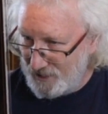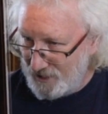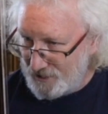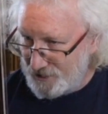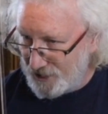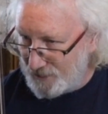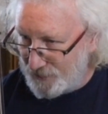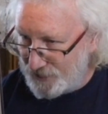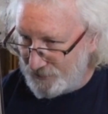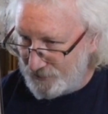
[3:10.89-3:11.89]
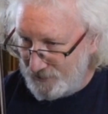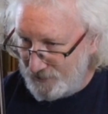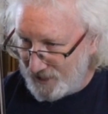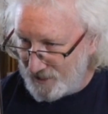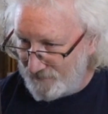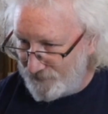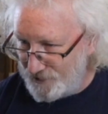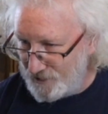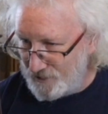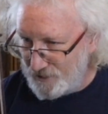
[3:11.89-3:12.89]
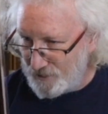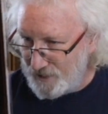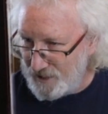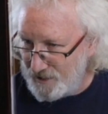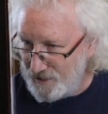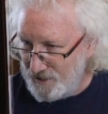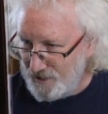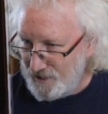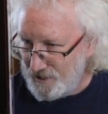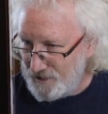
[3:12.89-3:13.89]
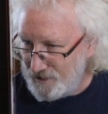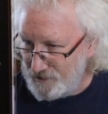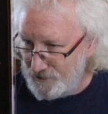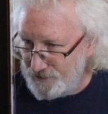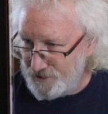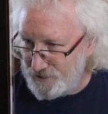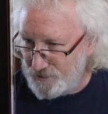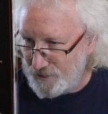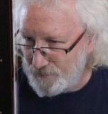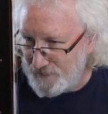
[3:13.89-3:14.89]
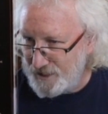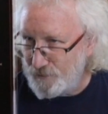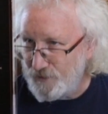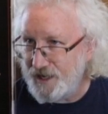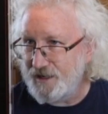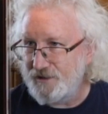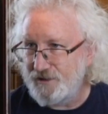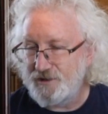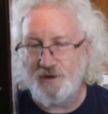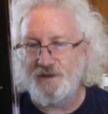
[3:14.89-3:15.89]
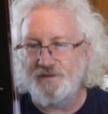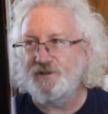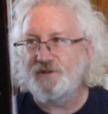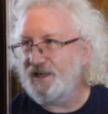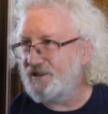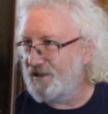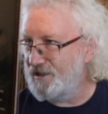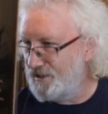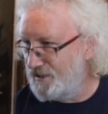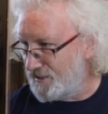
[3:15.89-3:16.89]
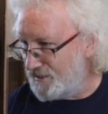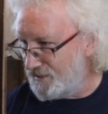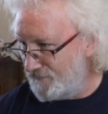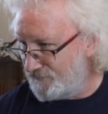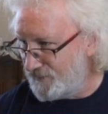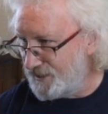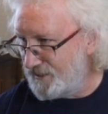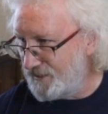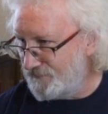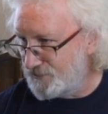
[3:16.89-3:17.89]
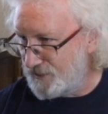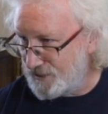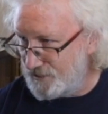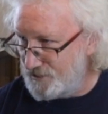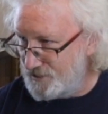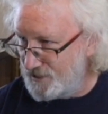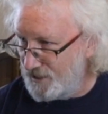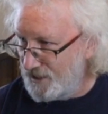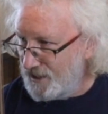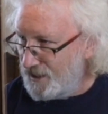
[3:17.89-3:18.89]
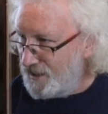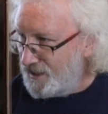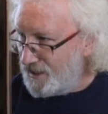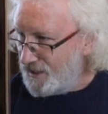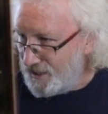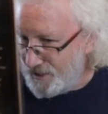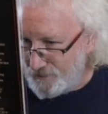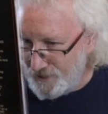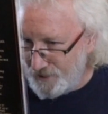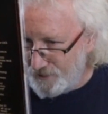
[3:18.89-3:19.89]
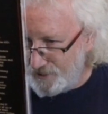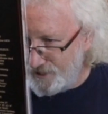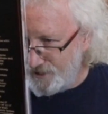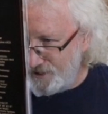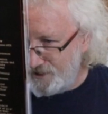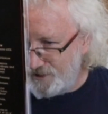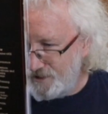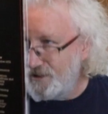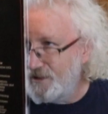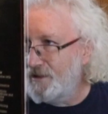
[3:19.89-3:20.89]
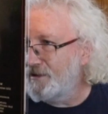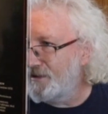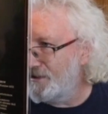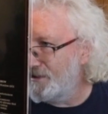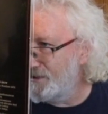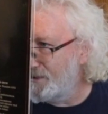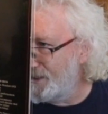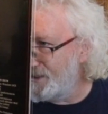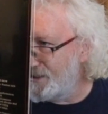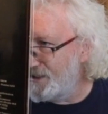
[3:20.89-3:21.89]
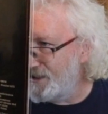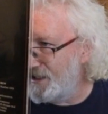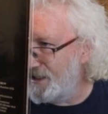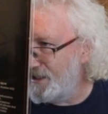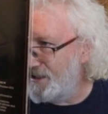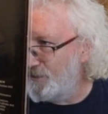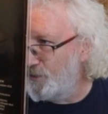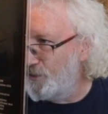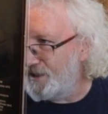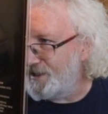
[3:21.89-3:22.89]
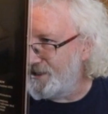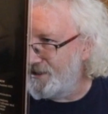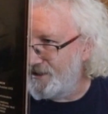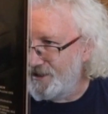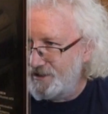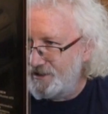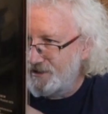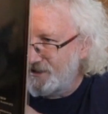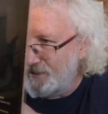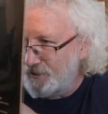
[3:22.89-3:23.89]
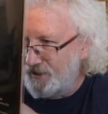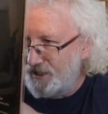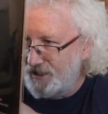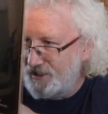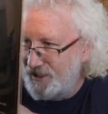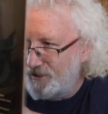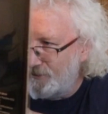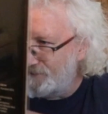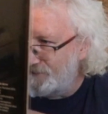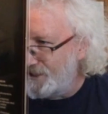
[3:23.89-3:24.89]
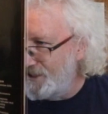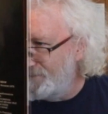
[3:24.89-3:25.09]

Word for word: Jawbone, California Earthquake, and it closes with My Rag. There's 12 tracks on here on Flying Fish Records, uh, recorded in 1981. There it is. Copyright 1981 Flying Fish